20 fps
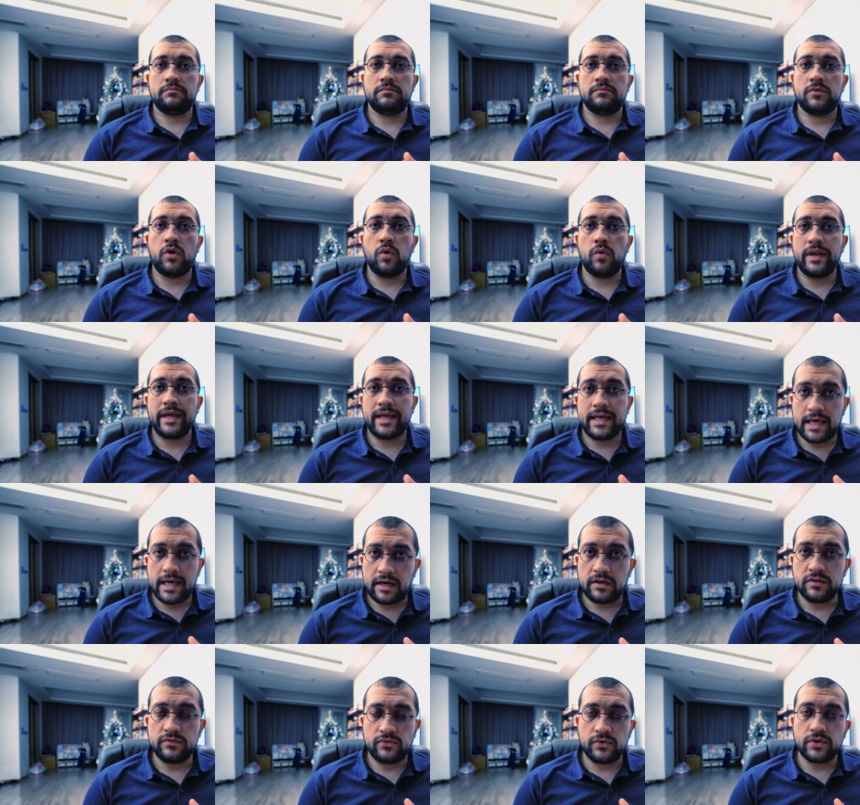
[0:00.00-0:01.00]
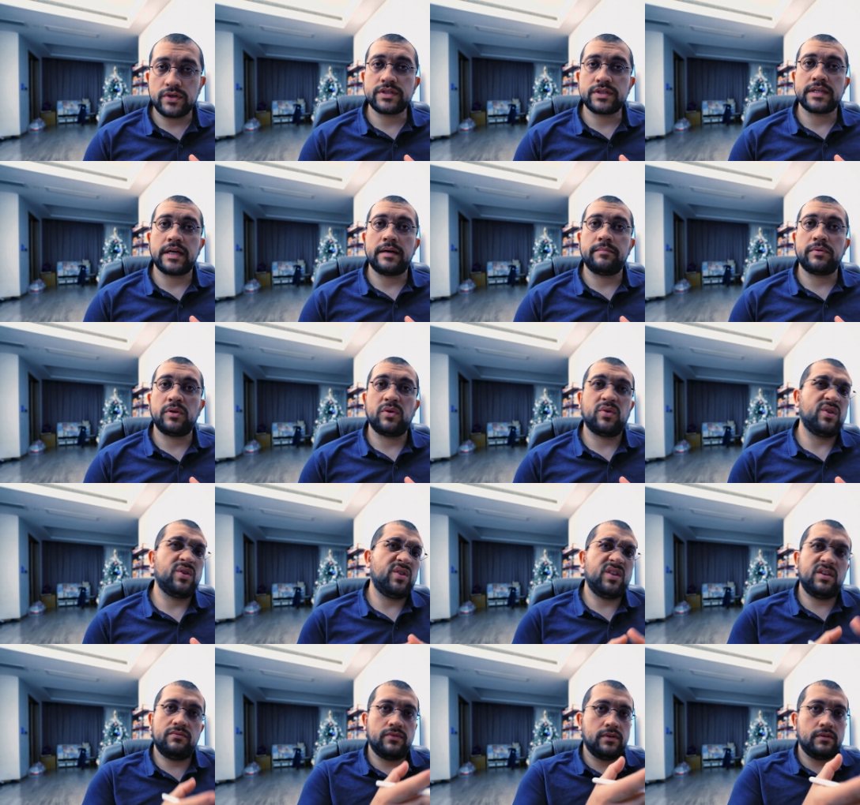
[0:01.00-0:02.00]
own account, for example, or
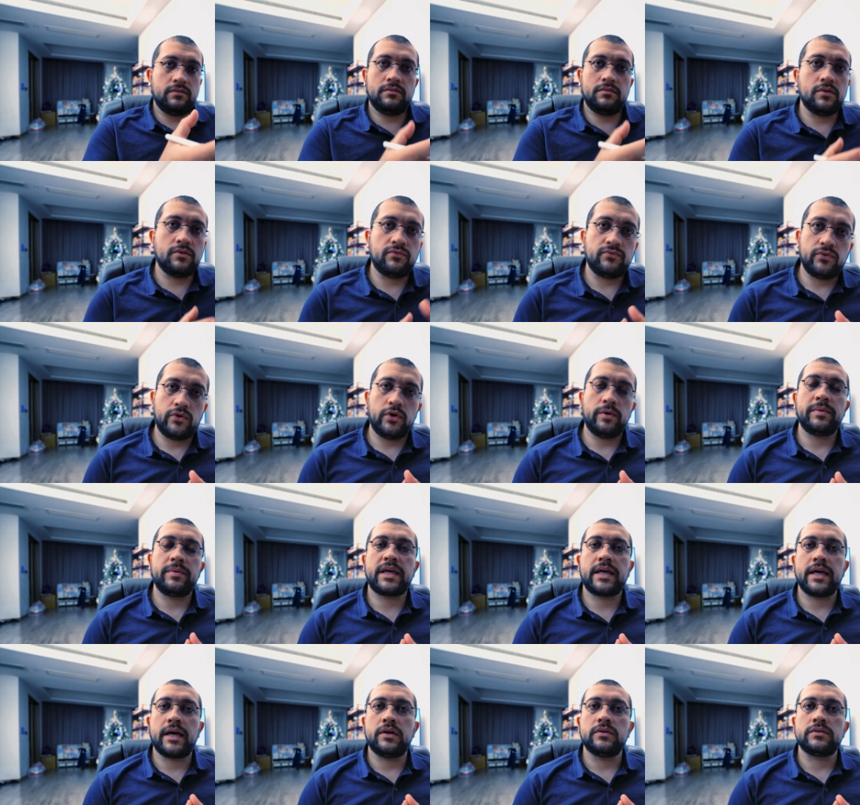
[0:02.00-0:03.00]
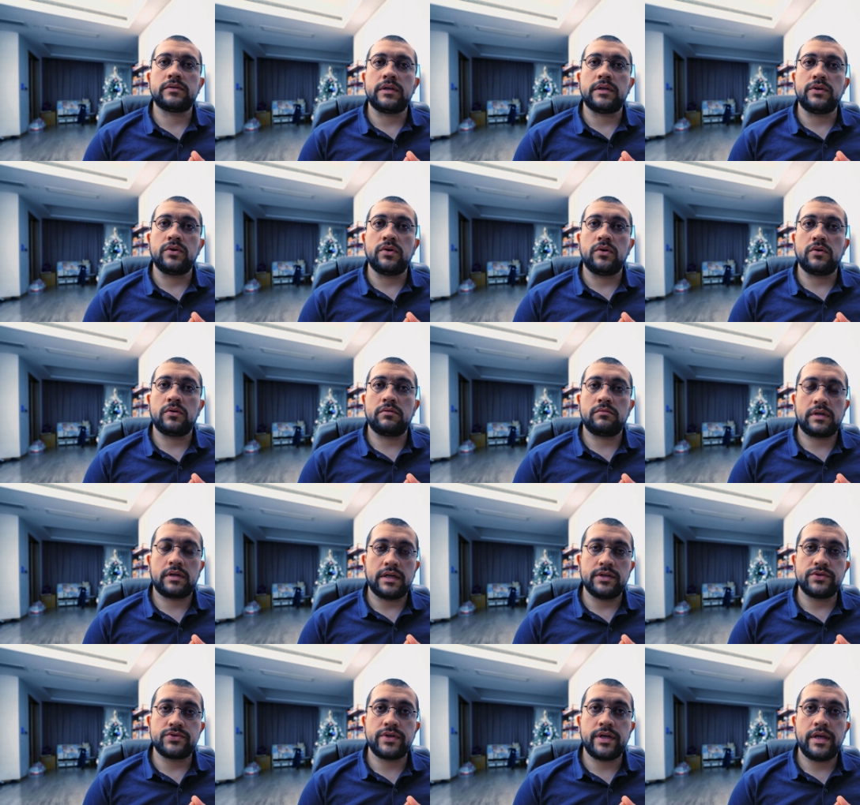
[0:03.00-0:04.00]
even your firm account in your
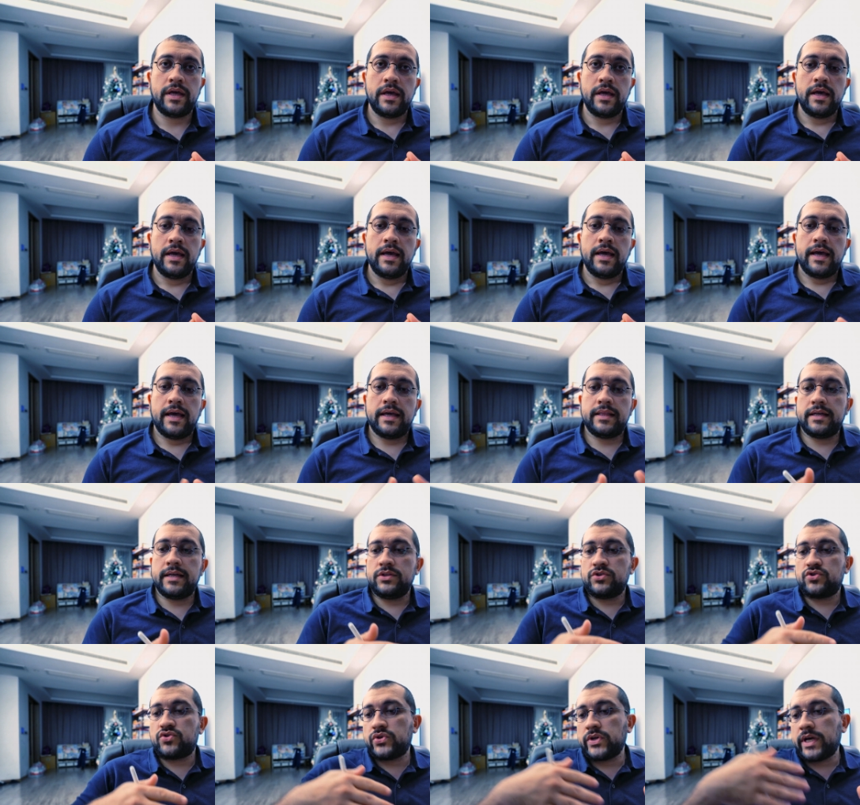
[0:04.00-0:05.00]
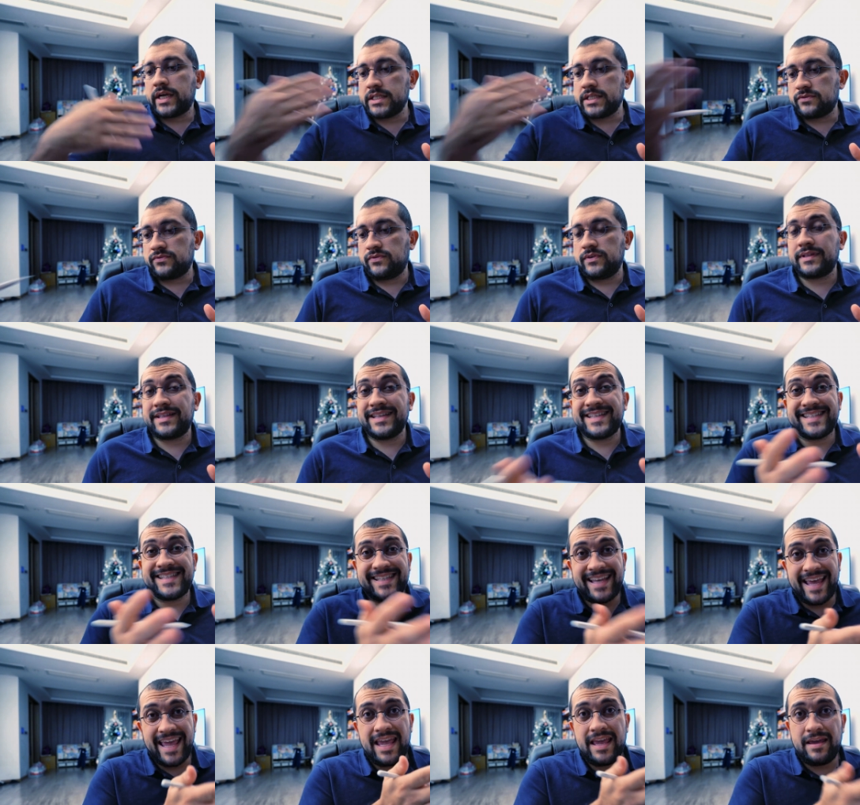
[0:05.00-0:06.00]
country, and then transfer the
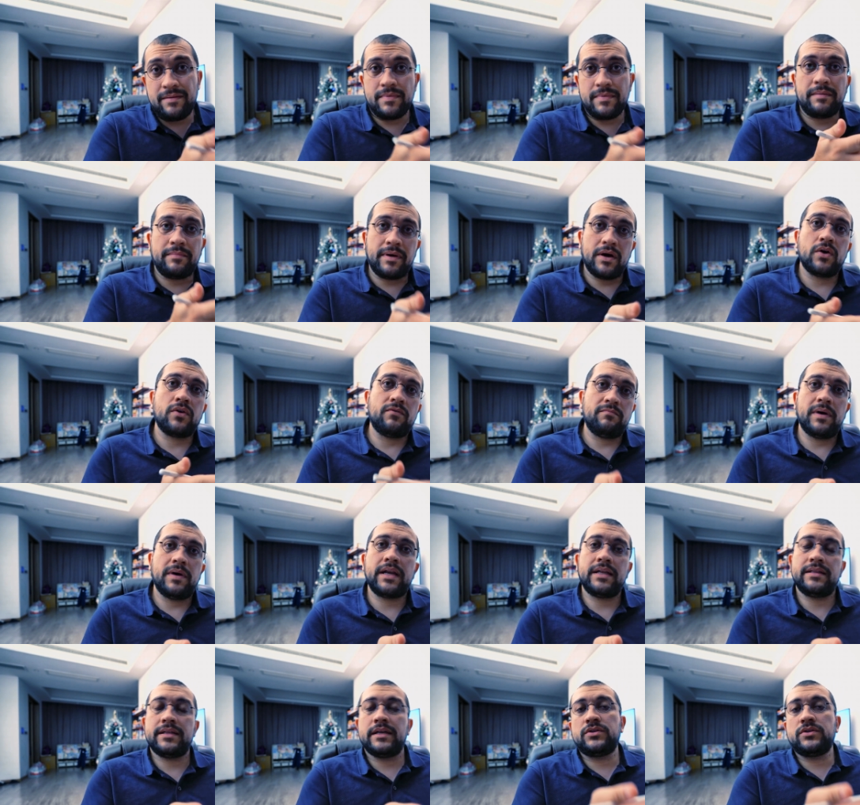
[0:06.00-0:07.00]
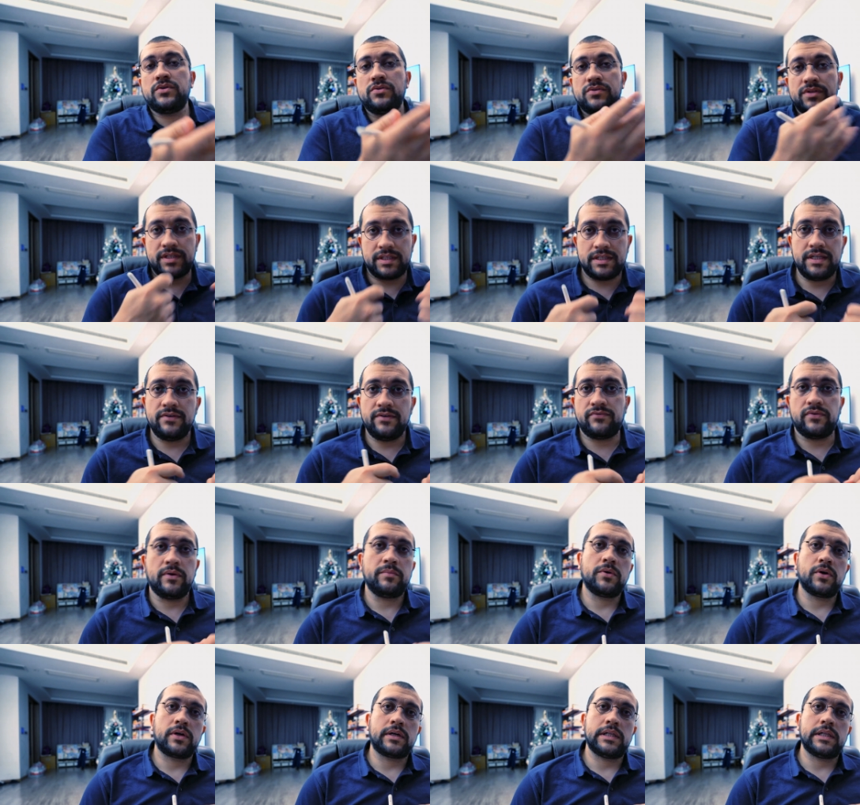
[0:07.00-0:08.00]
same amount of money that you receive
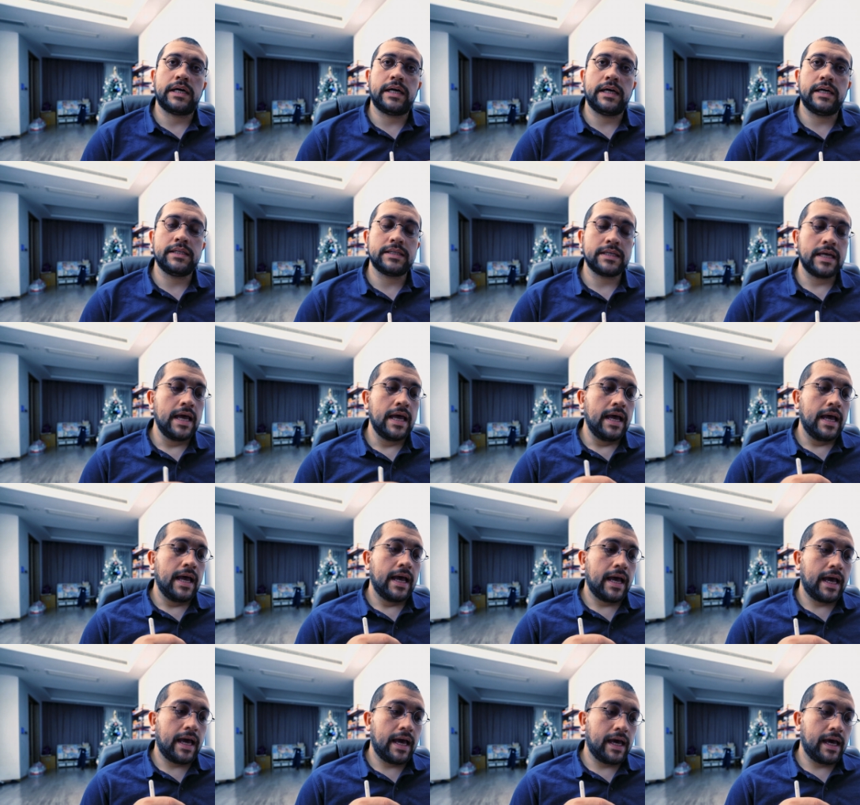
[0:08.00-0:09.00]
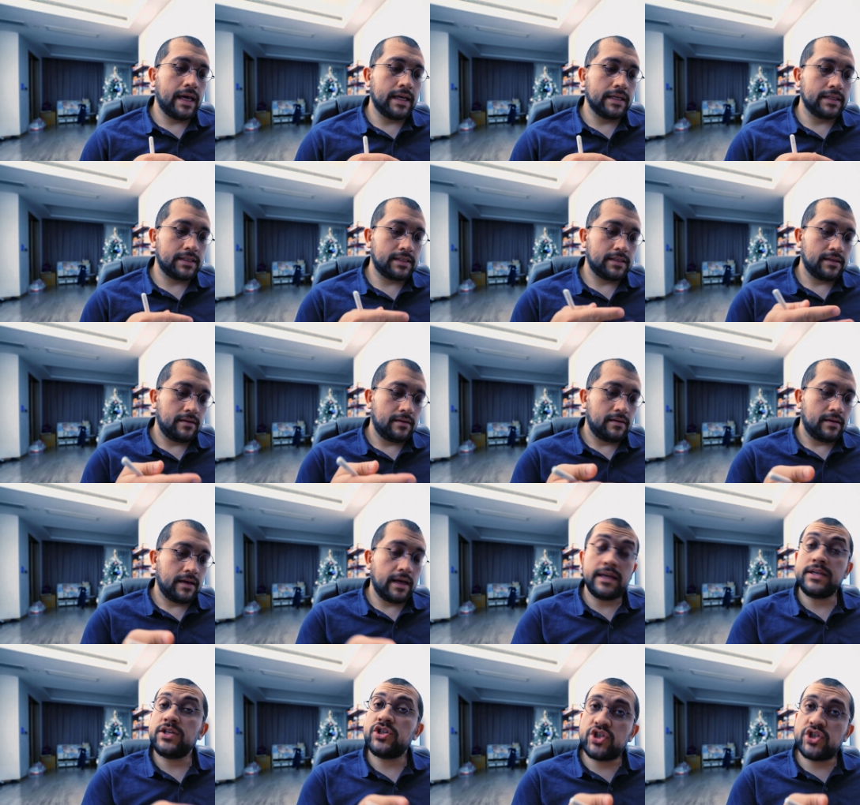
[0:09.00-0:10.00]
from your client as
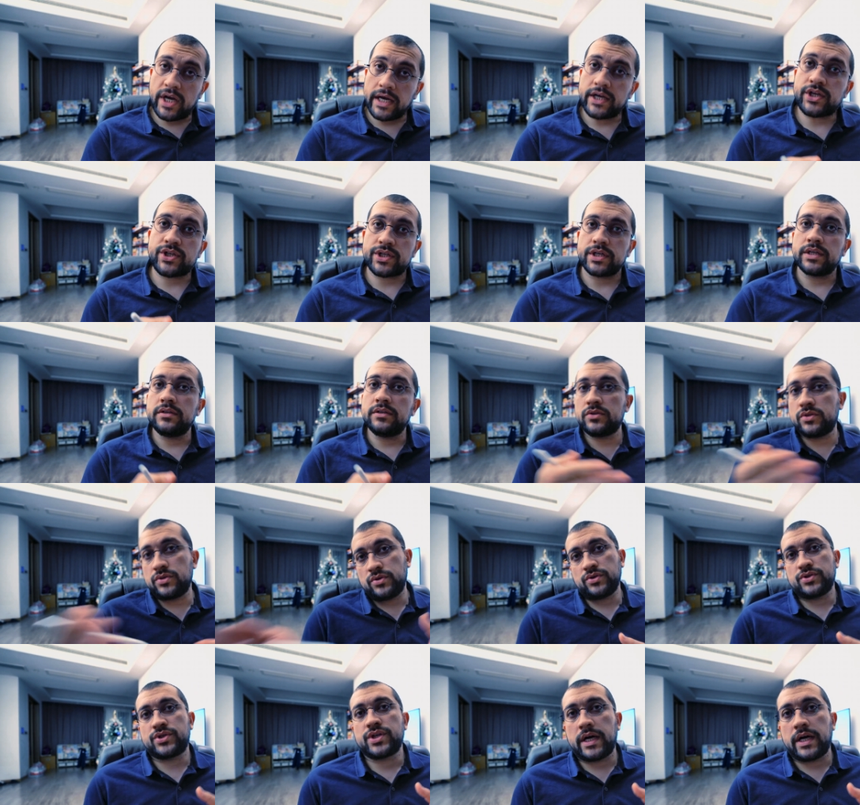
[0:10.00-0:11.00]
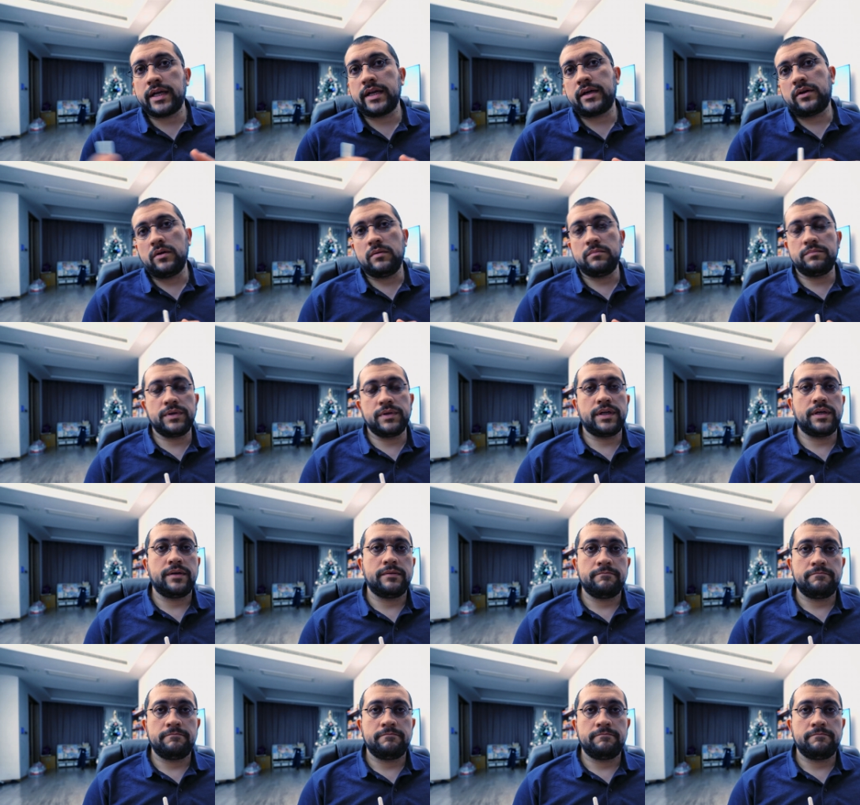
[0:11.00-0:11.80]
injection to your China company.